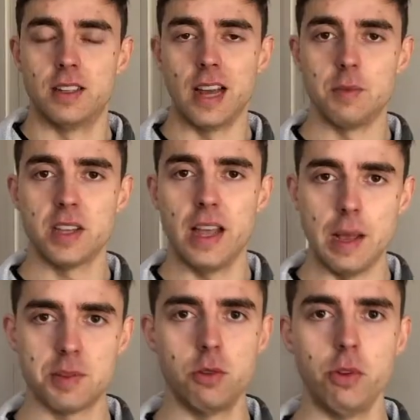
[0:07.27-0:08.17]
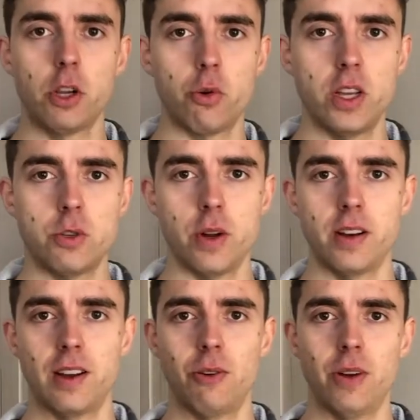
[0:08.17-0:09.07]
Times are absolutely crazy right
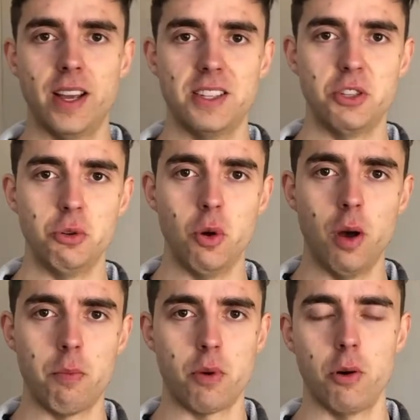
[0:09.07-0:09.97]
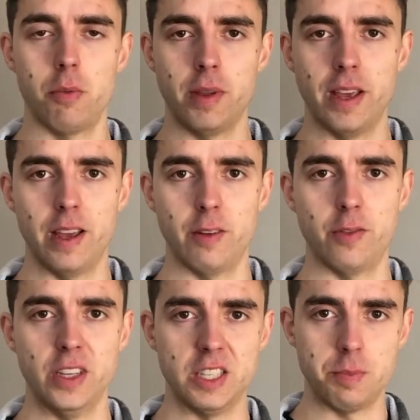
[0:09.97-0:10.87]
now, as you probably
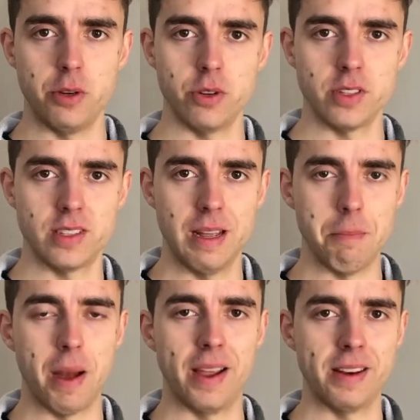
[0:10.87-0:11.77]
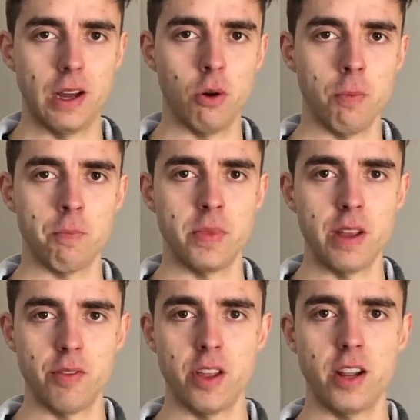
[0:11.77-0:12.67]
have experienced by now.
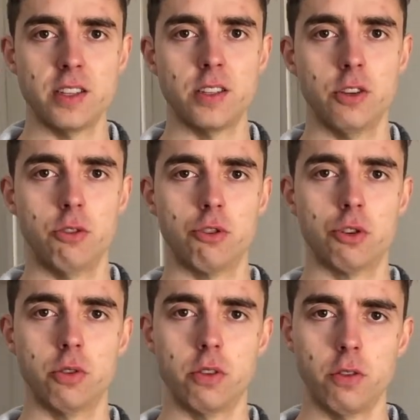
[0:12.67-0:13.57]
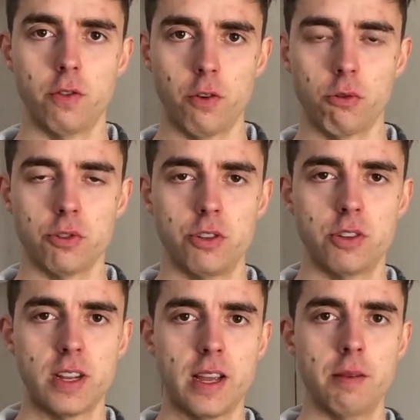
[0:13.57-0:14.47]
Nevertheless, you should focus your
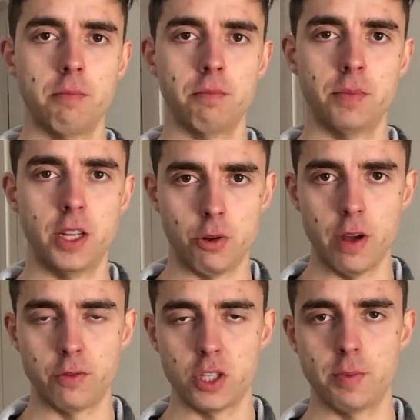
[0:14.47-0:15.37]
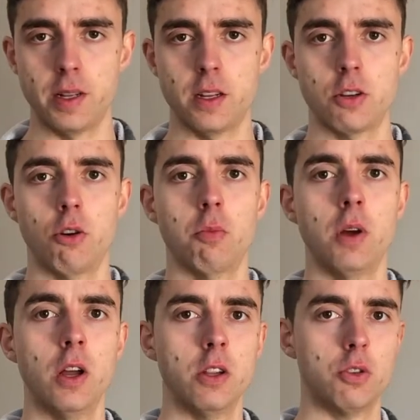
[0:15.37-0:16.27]
time that you have to spend at
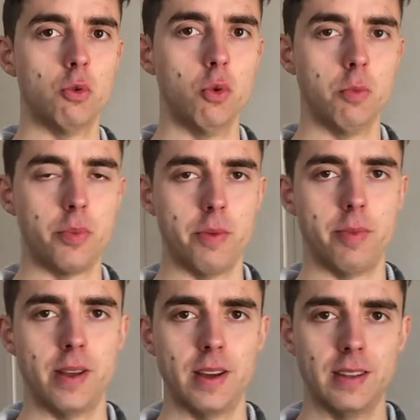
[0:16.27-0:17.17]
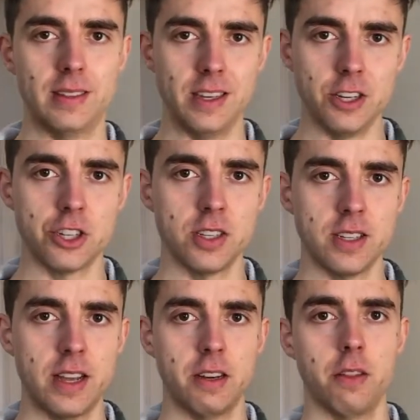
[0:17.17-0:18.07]
home to prepare delicious
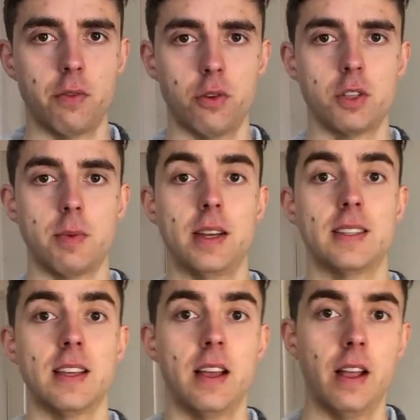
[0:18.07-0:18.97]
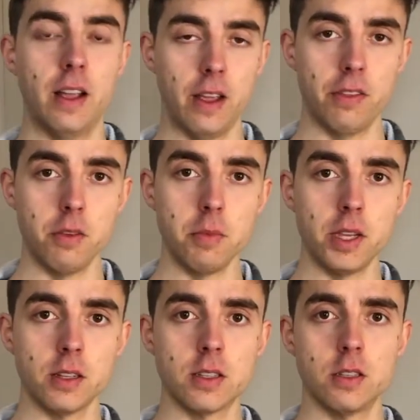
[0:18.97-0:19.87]
and, in the first place, healthy
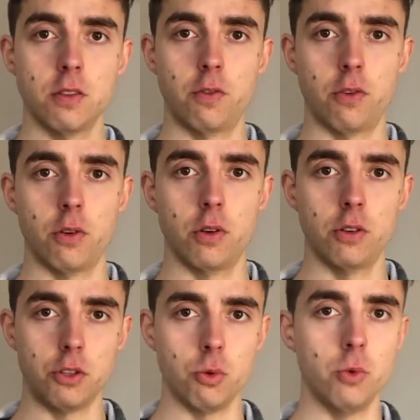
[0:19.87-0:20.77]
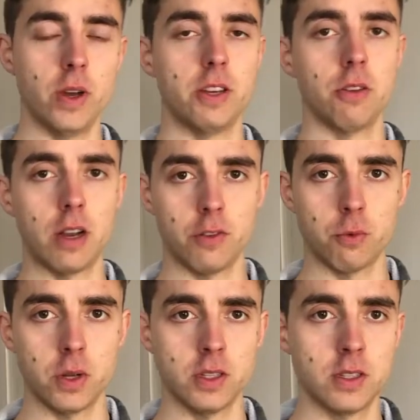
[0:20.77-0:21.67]
meals for you and your loved
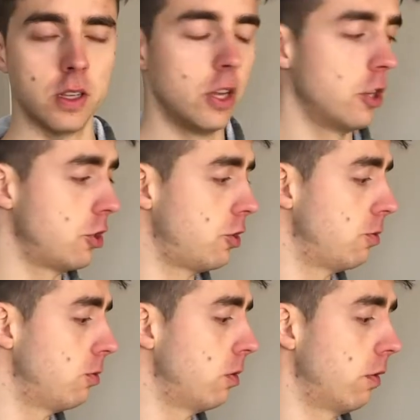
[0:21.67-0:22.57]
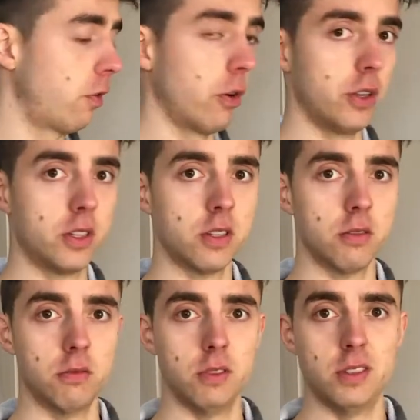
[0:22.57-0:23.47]
ones to avoid
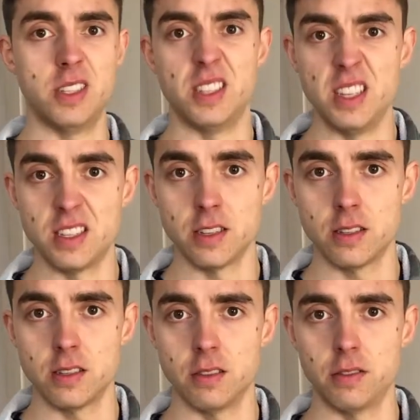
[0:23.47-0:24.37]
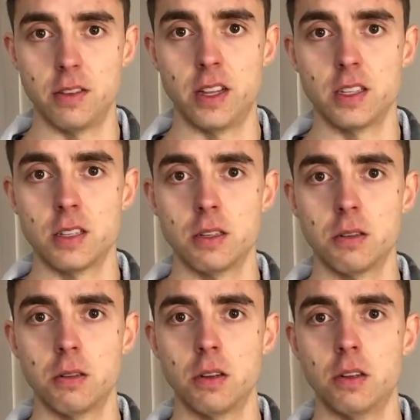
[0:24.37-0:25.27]
diseases that
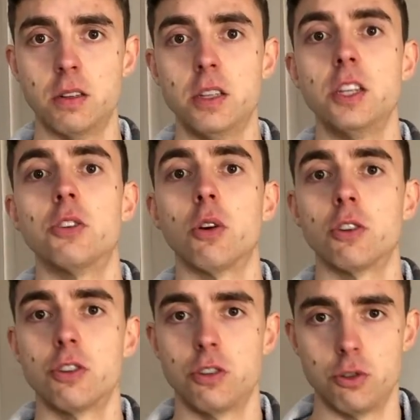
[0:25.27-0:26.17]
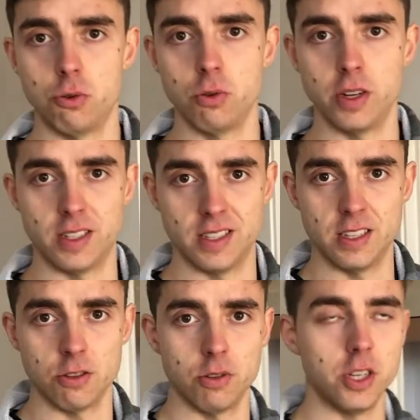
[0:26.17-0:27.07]
need not to
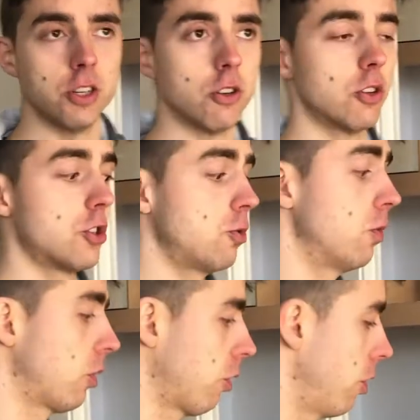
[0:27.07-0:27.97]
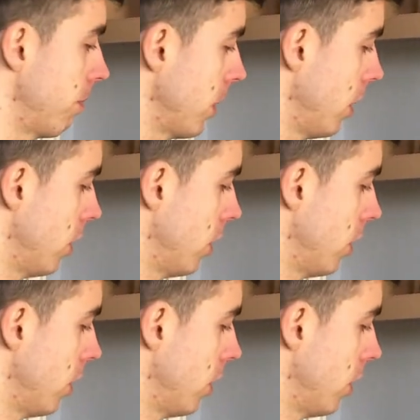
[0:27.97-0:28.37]
exist or need not to occur.